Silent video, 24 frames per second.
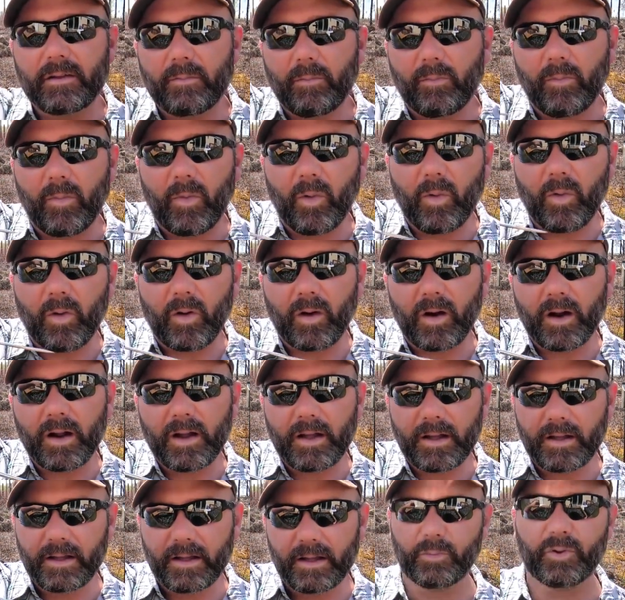more
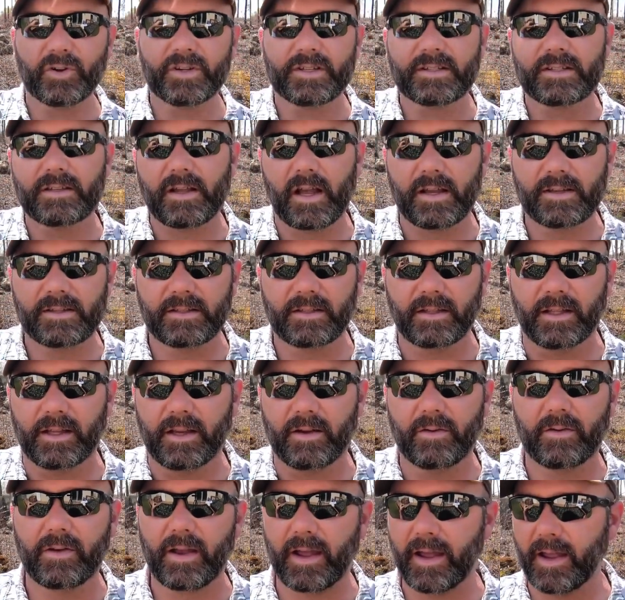
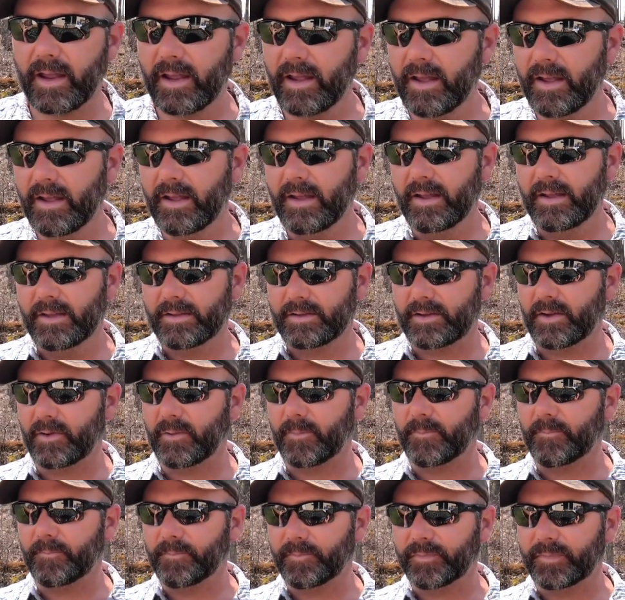precisely, okay?
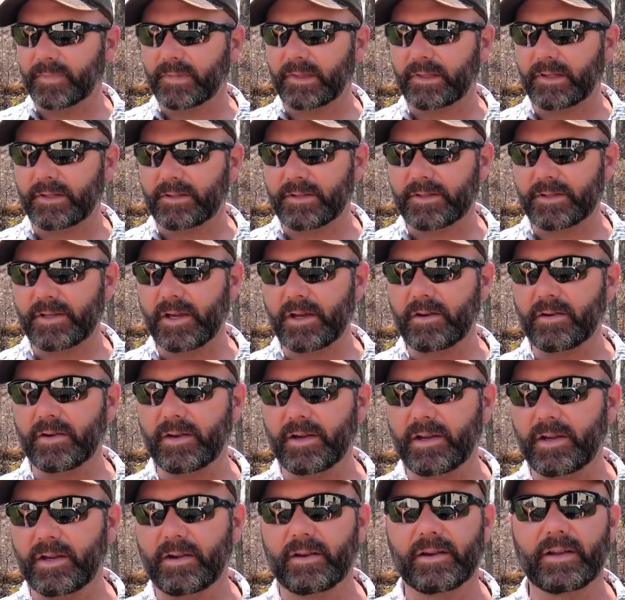So the
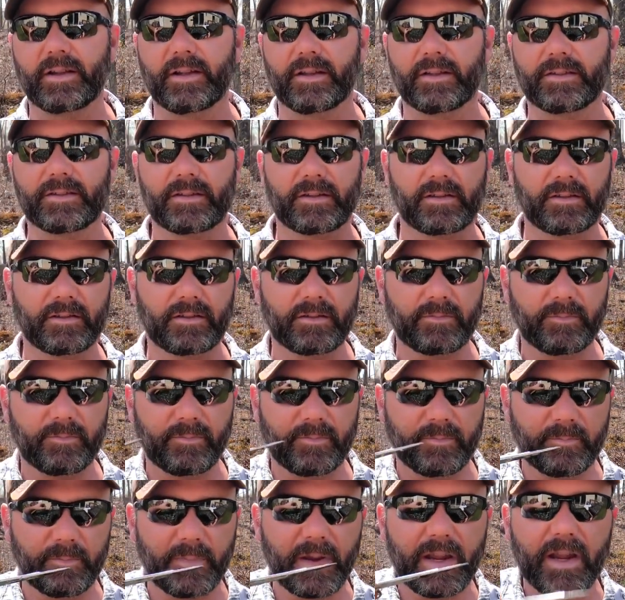secret here is
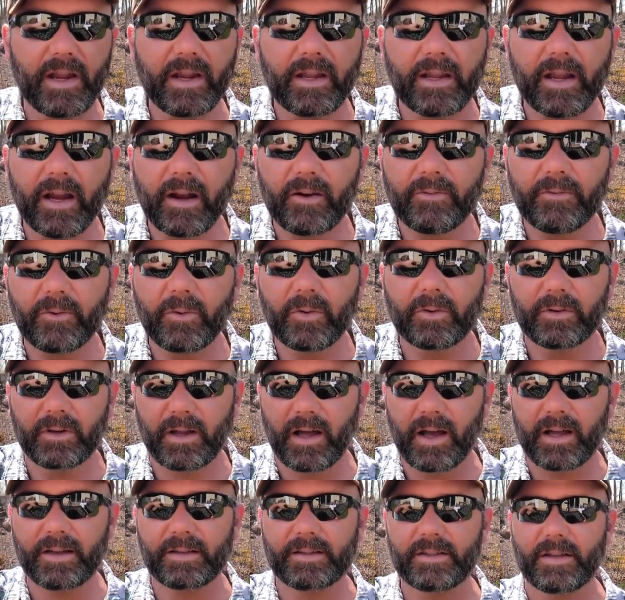be careful
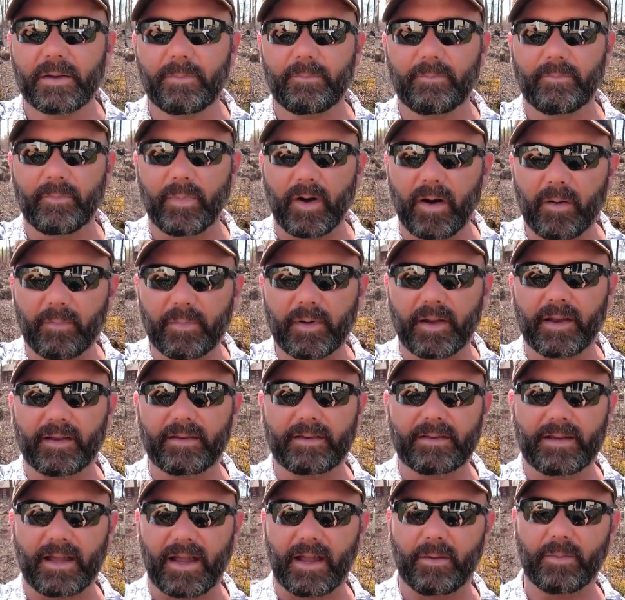not to bump
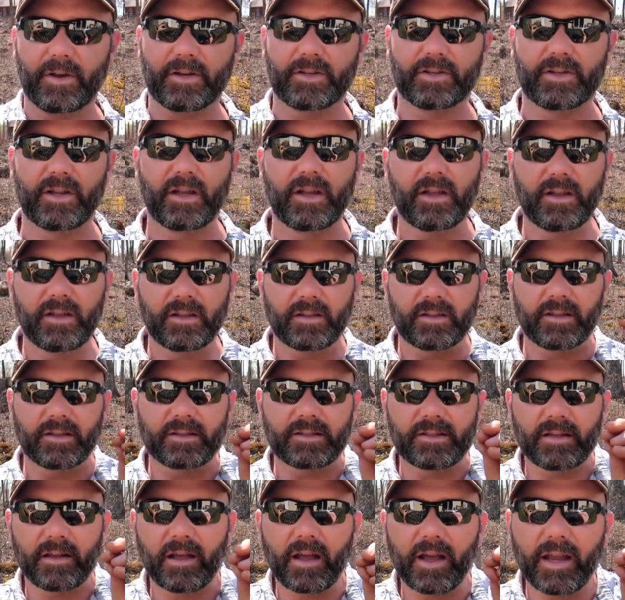and damage the
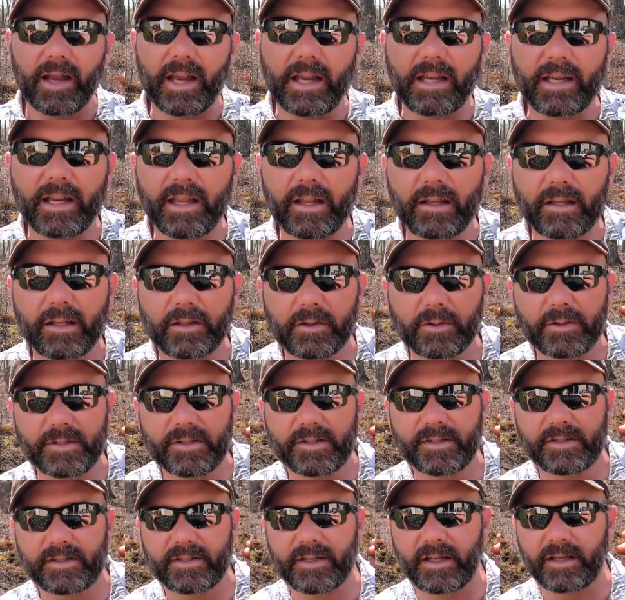tiny little
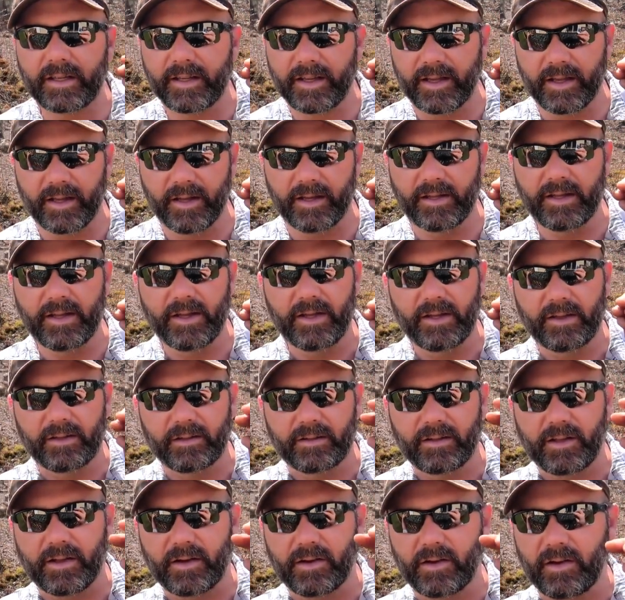cilia
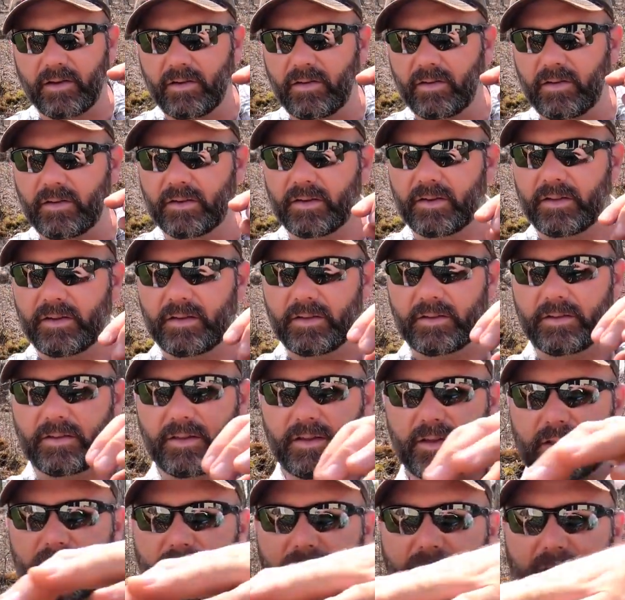that are on
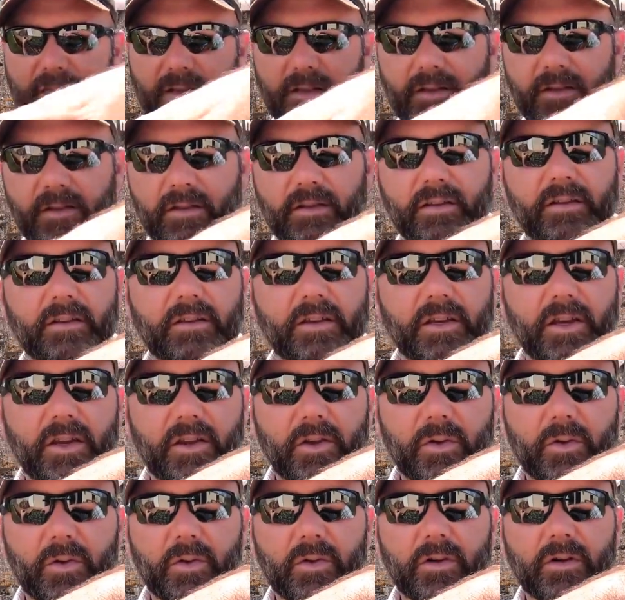these
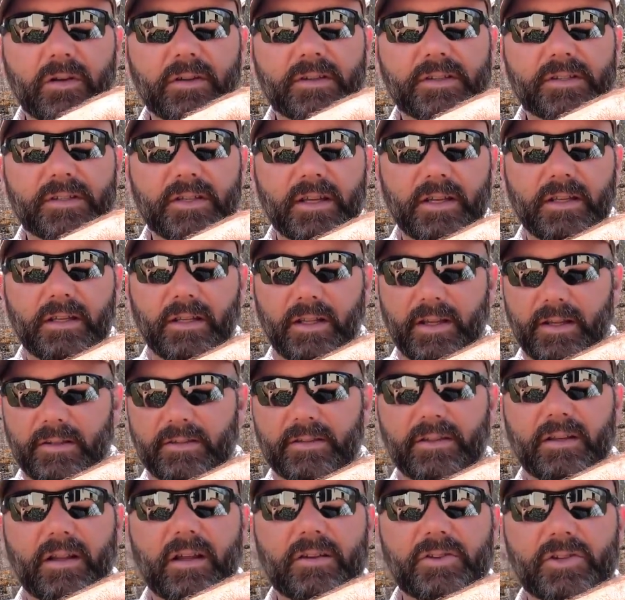new
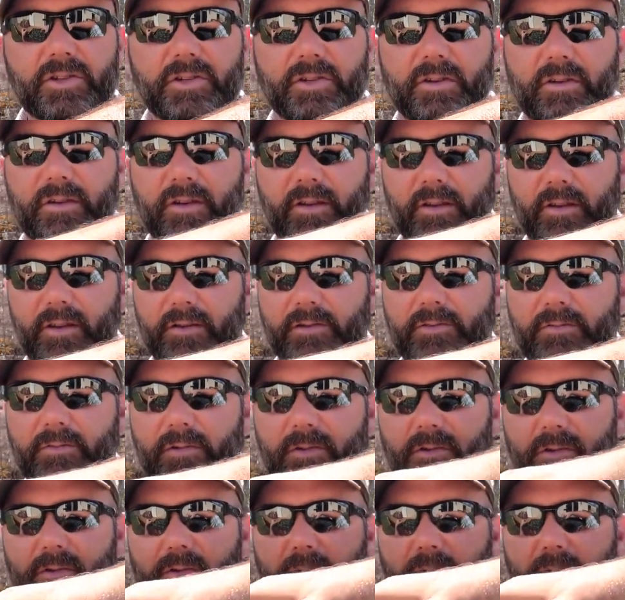seedlings. And I'll show you this real